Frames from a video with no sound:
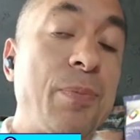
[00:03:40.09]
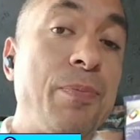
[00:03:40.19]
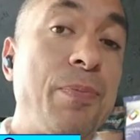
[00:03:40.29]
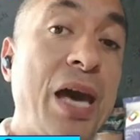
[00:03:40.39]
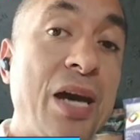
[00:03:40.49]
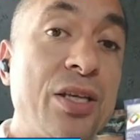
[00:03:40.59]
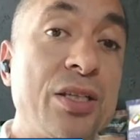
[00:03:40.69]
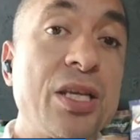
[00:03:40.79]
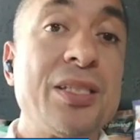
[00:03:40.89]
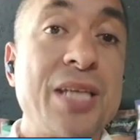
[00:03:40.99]

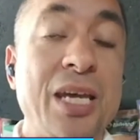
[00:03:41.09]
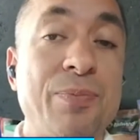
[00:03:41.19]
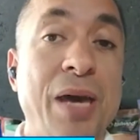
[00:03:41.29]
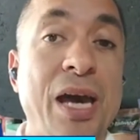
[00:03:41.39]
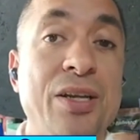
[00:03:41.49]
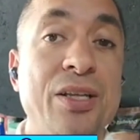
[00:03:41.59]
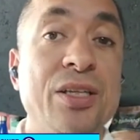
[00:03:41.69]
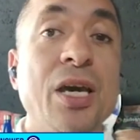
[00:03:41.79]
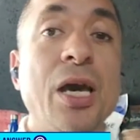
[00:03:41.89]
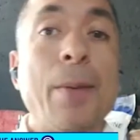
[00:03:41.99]
powdered, take powdered.
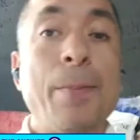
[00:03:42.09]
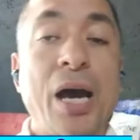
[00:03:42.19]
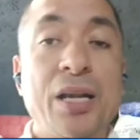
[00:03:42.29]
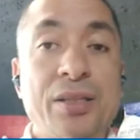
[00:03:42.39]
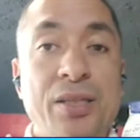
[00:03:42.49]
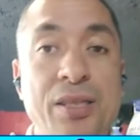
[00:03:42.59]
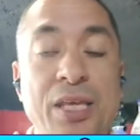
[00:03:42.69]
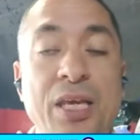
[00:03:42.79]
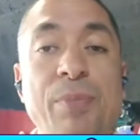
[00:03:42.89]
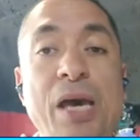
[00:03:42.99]
But the
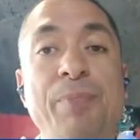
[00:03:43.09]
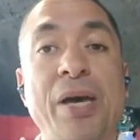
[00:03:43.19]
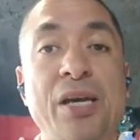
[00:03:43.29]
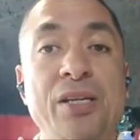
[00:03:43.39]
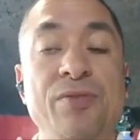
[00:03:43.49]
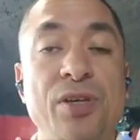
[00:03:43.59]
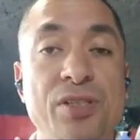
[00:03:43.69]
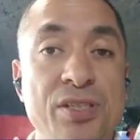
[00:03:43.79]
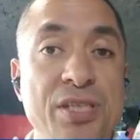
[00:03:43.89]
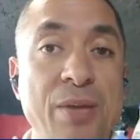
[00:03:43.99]
thing about powdered
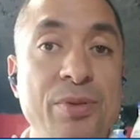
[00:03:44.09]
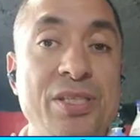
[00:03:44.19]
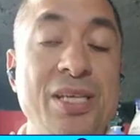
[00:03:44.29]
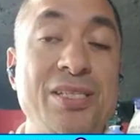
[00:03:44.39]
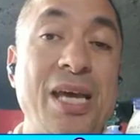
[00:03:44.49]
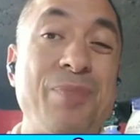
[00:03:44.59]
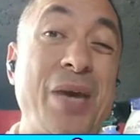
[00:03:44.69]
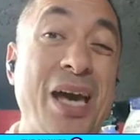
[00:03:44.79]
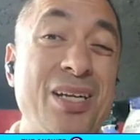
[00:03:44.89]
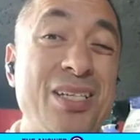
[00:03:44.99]
versus tablets is that
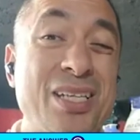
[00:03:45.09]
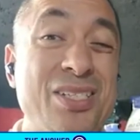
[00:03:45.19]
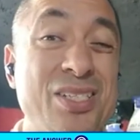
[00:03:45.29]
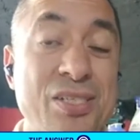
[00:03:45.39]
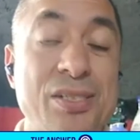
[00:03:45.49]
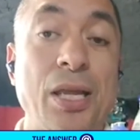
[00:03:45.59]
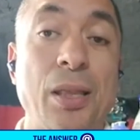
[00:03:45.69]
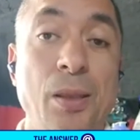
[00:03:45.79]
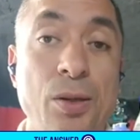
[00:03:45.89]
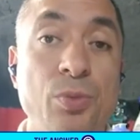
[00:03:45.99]
powdered is just a
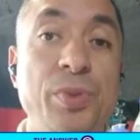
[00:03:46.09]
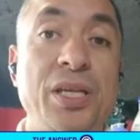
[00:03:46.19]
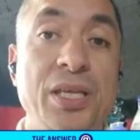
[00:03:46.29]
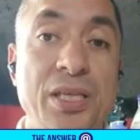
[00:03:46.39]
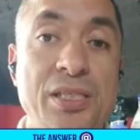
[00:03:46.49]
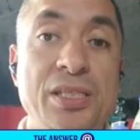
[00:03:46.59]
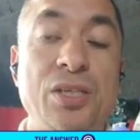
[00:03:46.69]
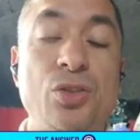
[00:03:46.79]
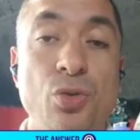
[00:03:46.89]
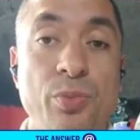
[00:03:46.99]
little bit easier
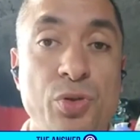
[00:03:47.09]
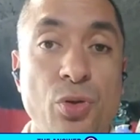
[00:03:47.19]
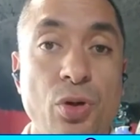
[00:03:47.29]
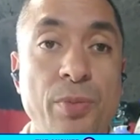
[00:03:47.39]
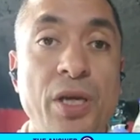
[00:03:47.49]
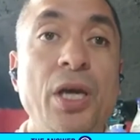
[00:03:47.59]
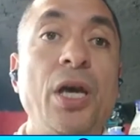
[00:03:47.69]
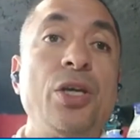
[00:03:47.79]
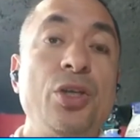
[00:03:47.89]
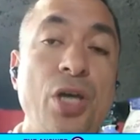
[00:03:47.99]
to absorb.
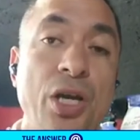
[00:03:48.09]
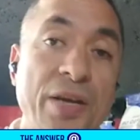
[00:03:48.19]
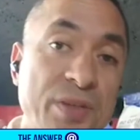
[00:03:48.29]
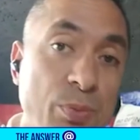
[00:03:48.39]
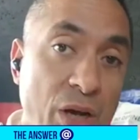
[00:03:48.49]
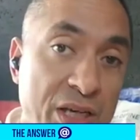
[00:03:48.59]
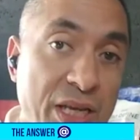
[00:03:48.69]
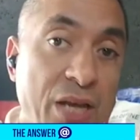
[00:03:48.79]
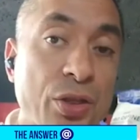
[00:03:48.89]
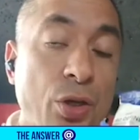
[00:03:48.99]
You don't have to break
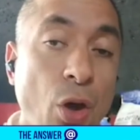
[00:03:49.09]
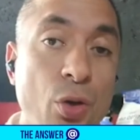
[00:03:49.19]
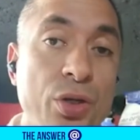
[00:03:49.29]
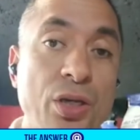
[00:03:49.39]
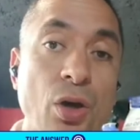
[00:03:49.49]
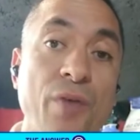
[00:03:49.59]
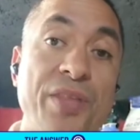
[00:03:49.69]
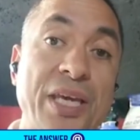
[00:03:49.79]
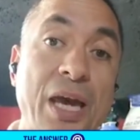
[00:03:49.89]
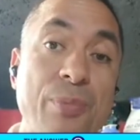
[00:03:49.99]
down the coating of
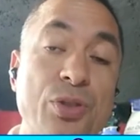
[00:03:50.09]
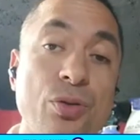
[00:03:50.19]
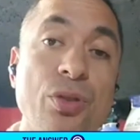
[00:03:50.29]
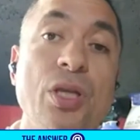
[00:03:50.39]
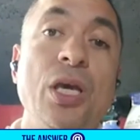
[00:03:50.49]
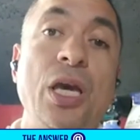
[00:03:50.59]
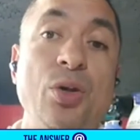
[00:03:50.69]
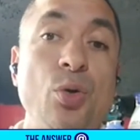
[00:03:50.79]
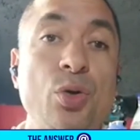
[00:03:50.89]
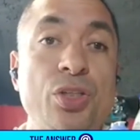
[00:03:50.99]
the capsule
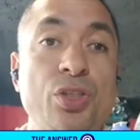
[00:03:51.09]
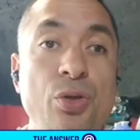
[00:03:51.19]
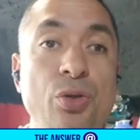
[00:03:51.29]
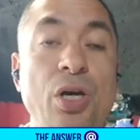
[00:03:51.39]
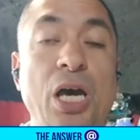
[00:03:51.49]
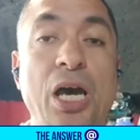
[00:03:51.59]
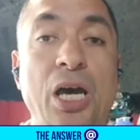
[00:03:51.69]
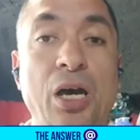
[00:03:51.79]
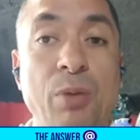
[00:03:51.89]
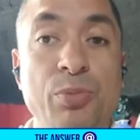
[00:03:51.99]
in order to
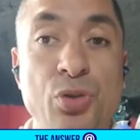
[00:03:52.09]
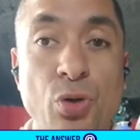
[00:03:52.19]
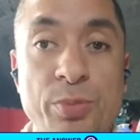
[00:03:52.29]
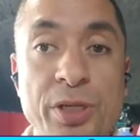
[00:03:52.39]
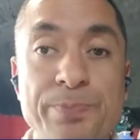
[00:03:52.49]
absorb it.